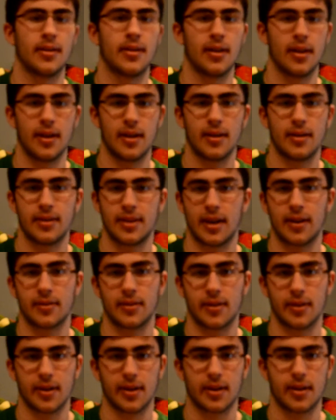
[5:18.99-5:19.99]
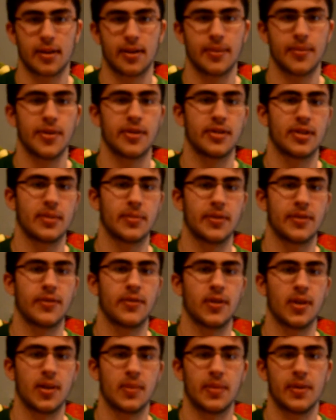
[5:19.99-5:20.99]
And down to like the most simple
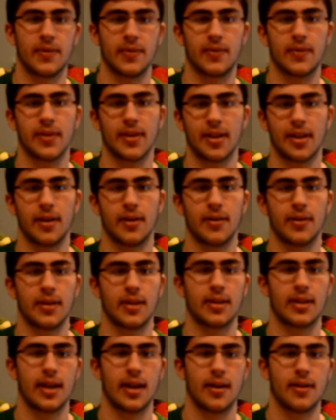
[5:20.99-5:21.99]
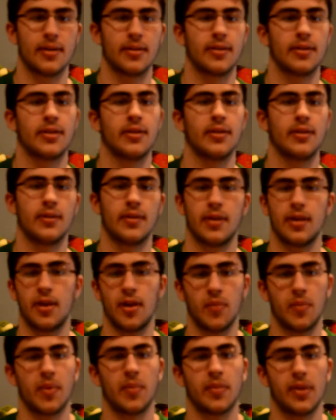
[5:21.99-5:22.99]
form of going down to an
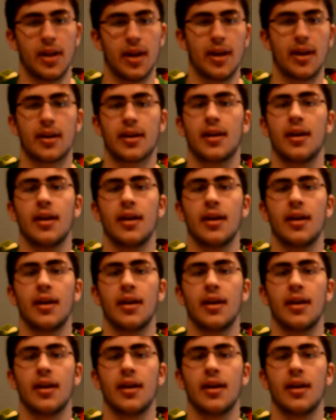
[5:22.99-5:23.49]
open block.